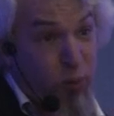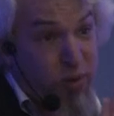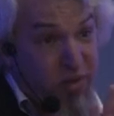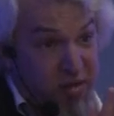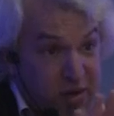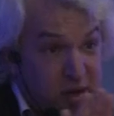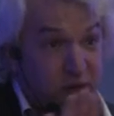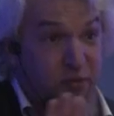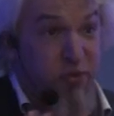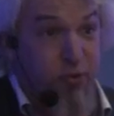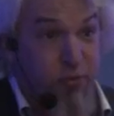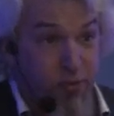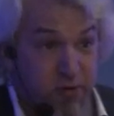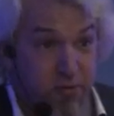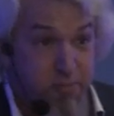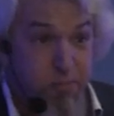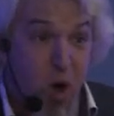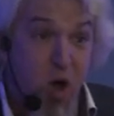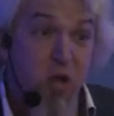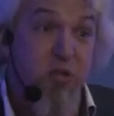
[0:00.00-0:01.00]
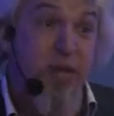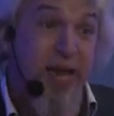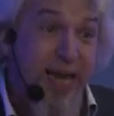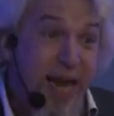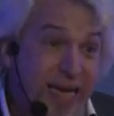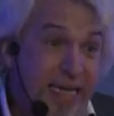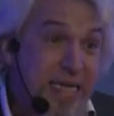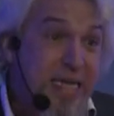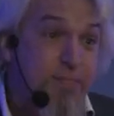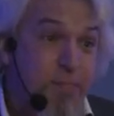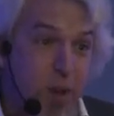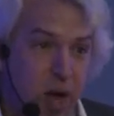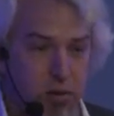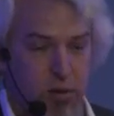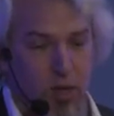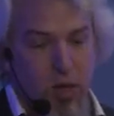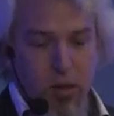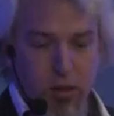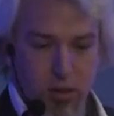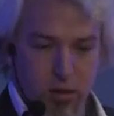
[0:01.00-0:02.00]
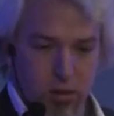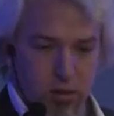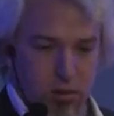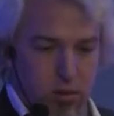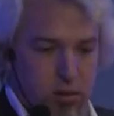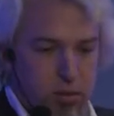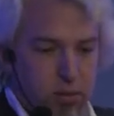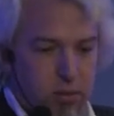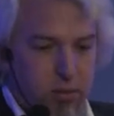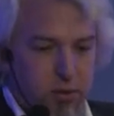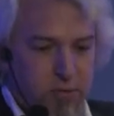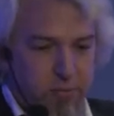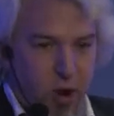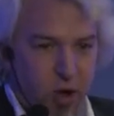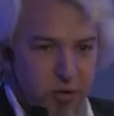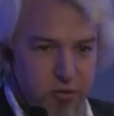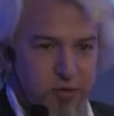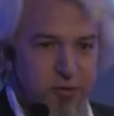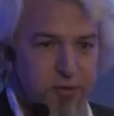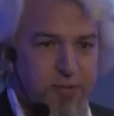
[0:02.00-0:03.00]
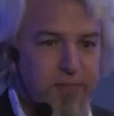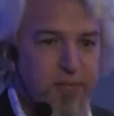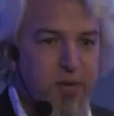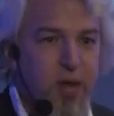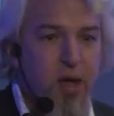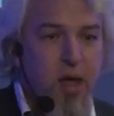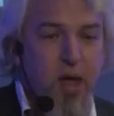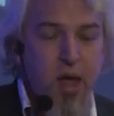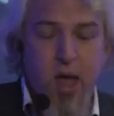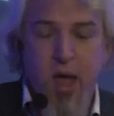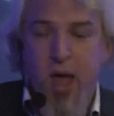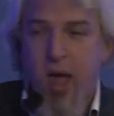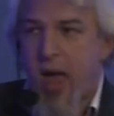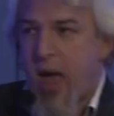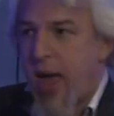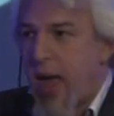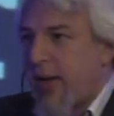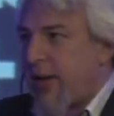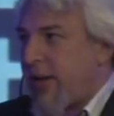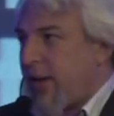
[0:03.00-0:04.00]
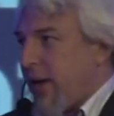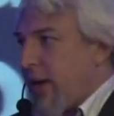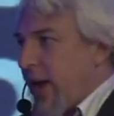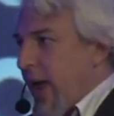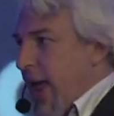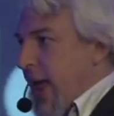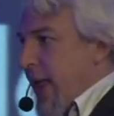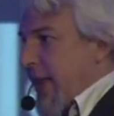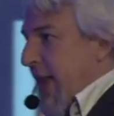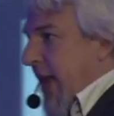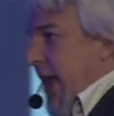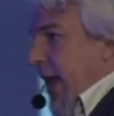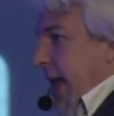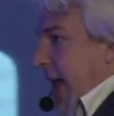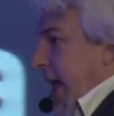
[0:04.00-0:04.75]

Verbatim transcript: with a different response, and I did about response. And